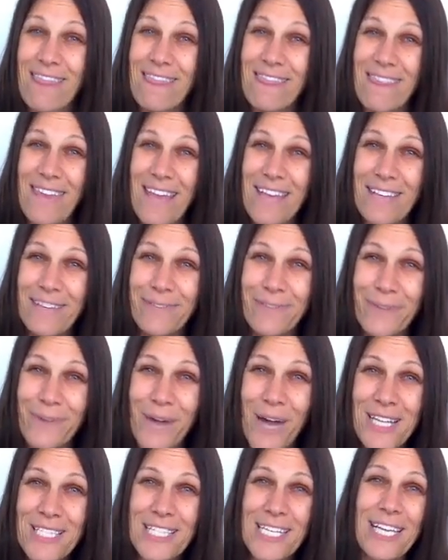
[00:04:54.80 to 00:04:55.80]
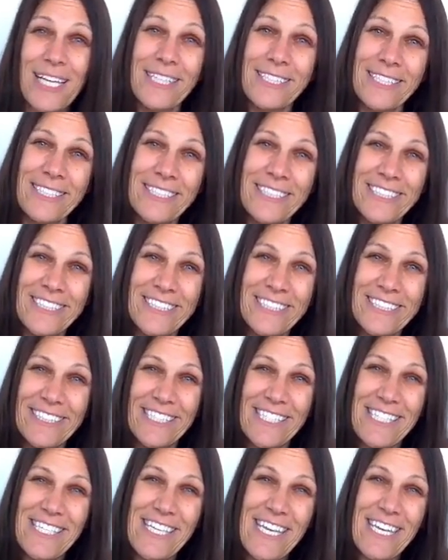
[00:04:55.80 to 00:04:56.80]
Thanks for watching.
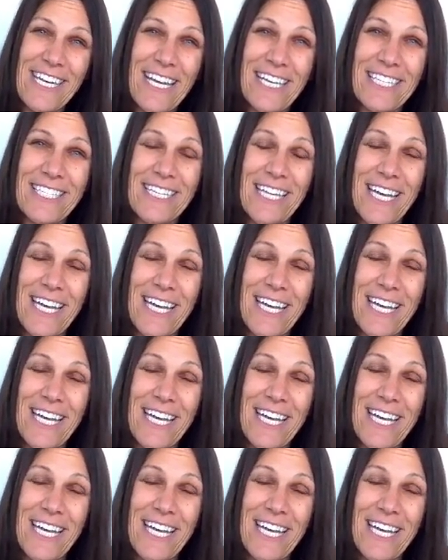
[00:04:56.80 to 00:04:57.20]
See you next